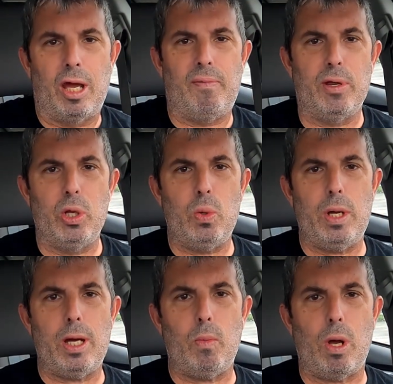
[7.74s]
If you're new
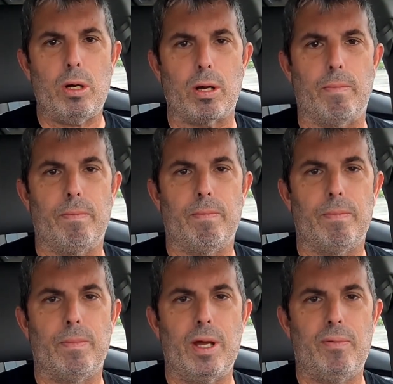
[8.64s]
here, welcome.
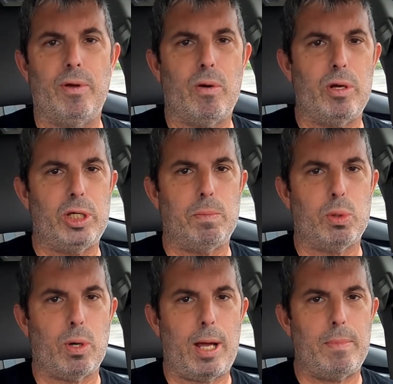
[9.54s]
If you already
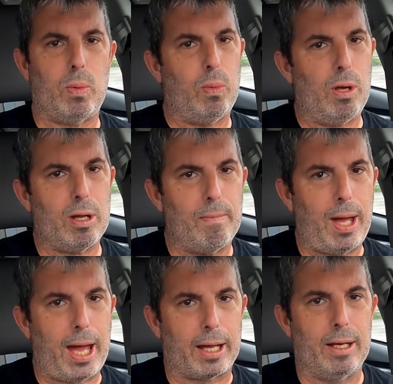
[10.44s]
subscribed, welcome
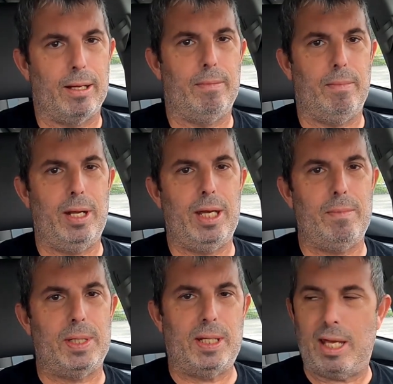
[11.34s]
back. My
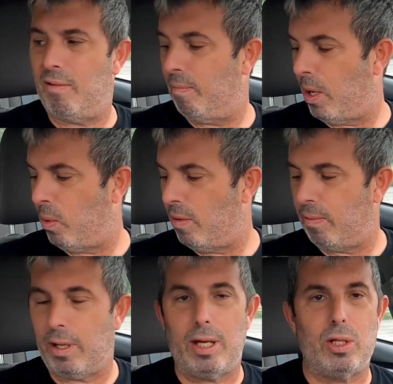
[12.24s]
name is Dave. My
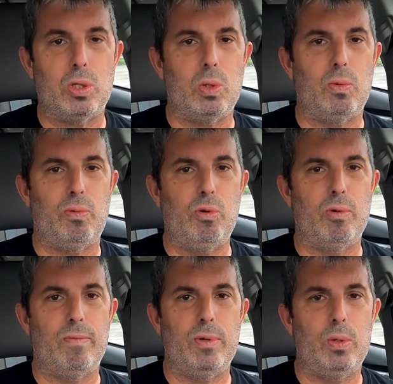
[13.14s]
wife and I do food
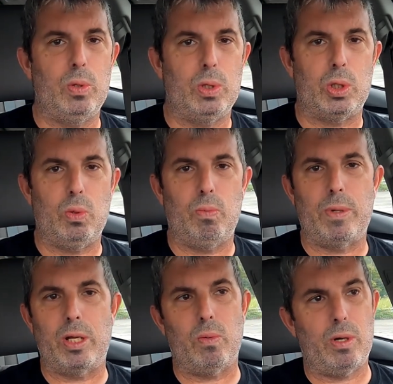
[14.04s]
reviews, new
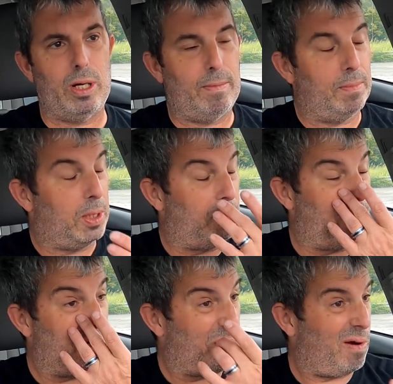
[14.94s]
menu items,
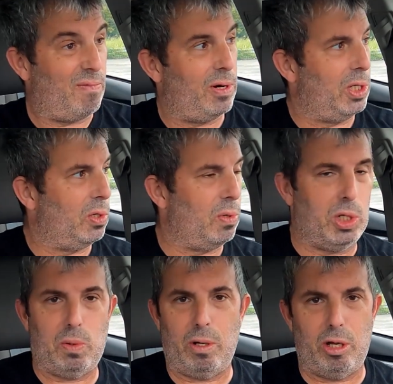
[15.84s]
restaurant versus
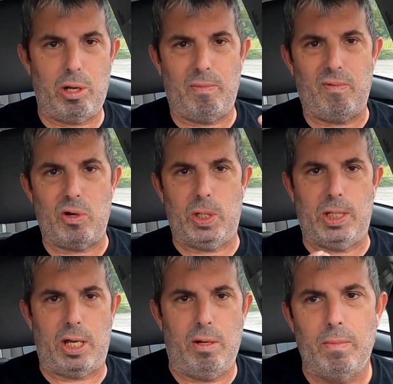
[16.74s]
restaurant, item
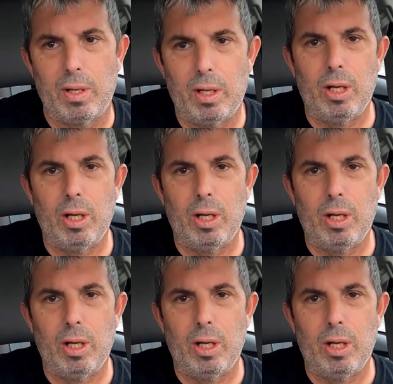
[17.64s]
versus item,